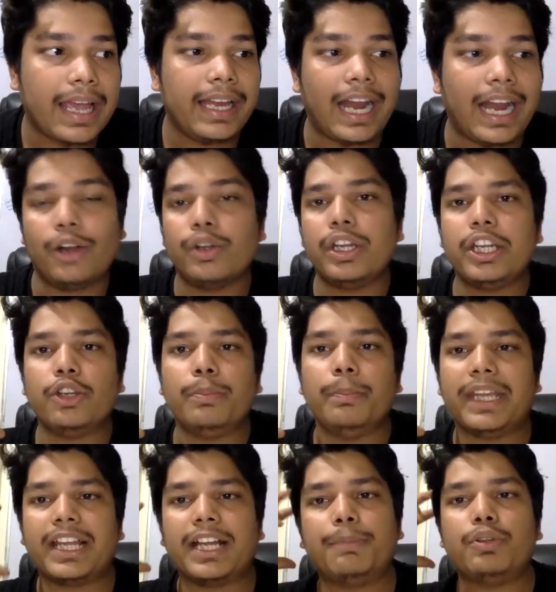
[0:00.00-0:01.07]
and how did you
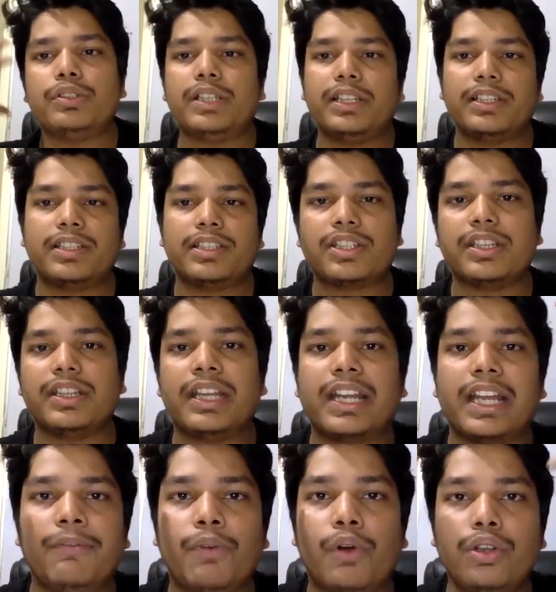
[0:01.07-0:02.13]
make up to the decision that
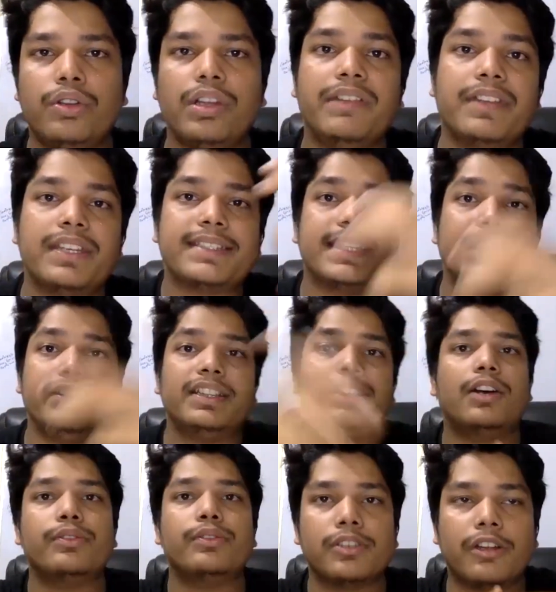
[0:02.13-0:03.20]
I want to invest
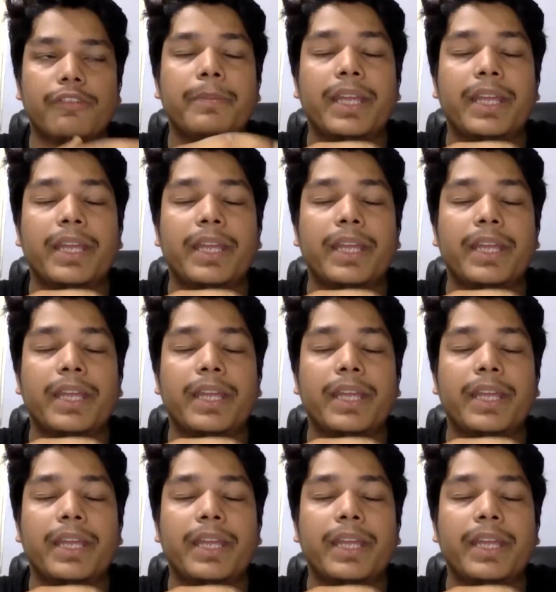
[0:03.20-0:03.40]
7,000 of